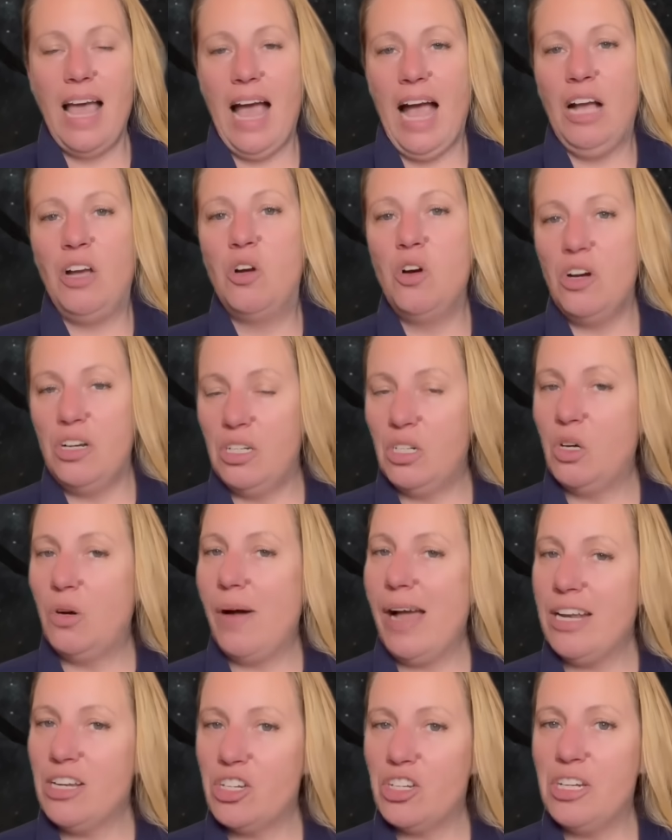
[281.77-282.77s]
a good
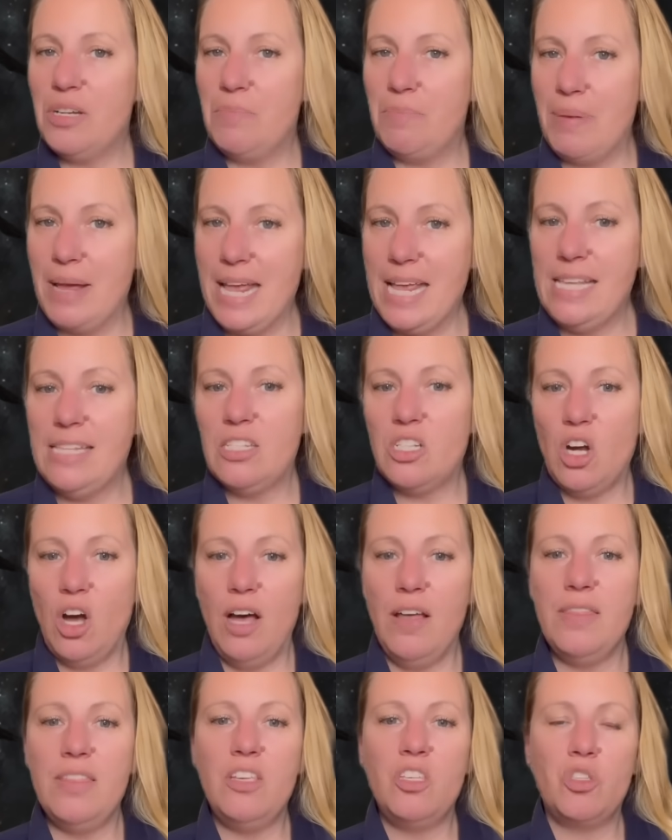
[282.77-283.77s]
question based on the